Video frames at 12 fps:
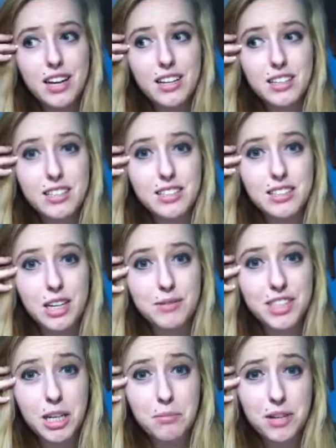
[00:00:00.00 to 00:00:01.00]
Because
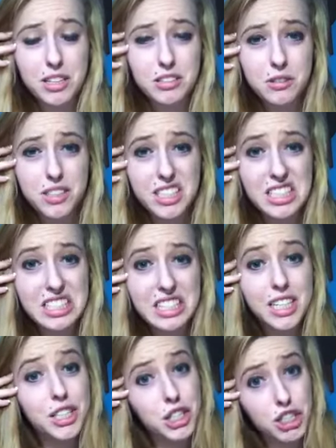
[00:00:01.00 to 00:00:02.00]
obviously I'm not going to
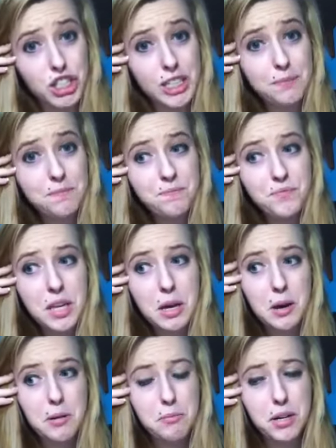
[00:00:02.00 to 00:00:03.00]
sit in urine,
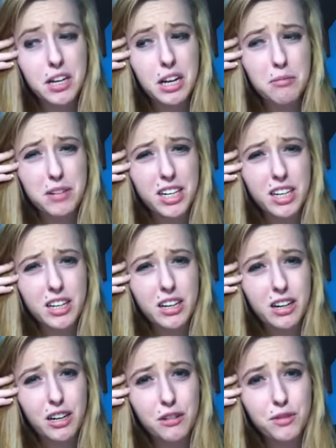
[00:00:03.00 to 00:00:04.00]
but I'm not going to
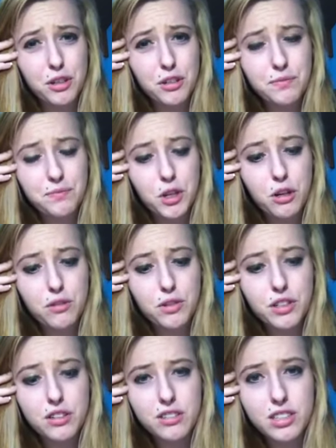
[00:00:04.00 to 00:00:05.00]
hover
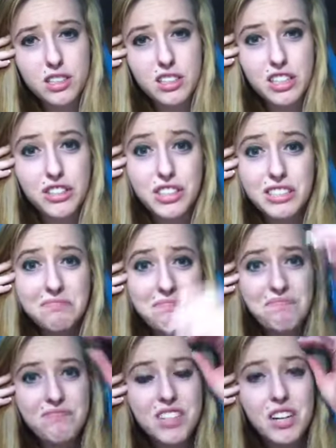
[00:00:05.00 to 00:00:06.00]
over a
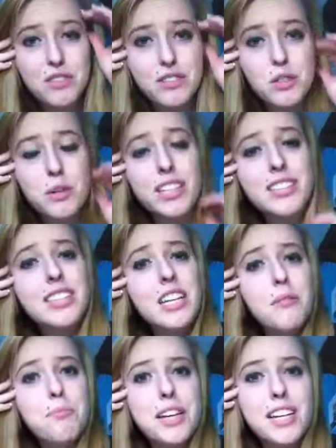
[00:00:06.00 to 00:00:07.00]
urine-covered toilet
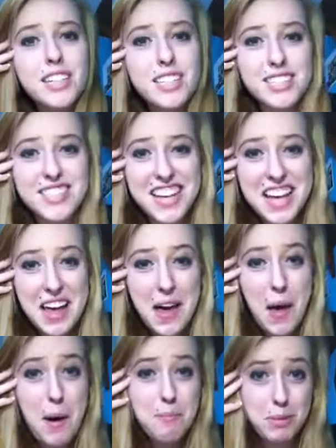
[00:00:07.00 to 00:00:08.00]
seat because
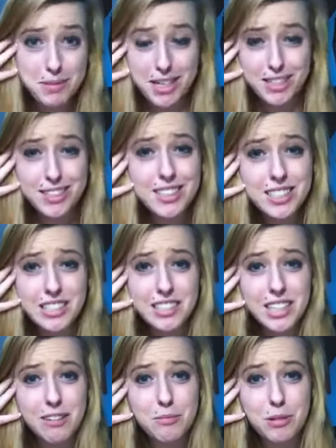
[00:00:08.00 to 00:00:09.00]
my balance
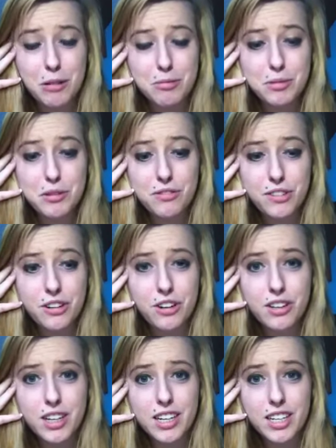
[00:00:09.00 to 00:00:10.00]
sucks and I would probably
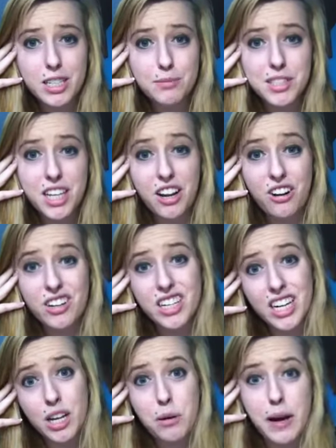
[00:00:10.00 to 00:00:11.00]
fall and end up sitting on it
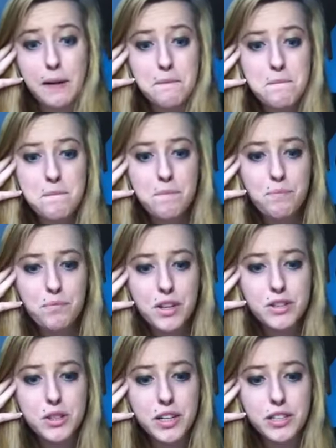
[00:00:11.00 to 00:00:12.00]
anyway.
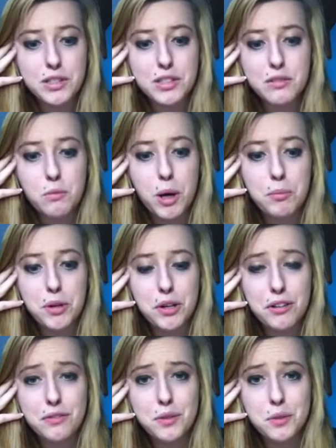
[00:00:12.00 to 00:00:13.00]
So I just wipe it
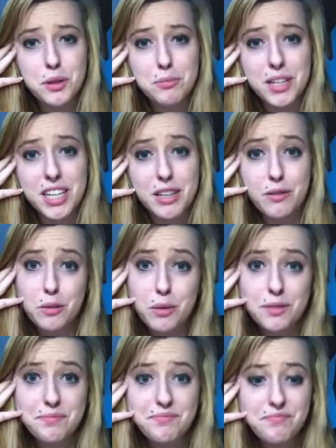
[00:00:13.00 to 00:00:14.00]
off or pick a different
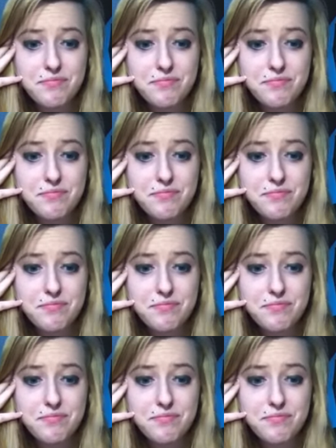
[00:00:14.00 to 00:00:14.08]
one.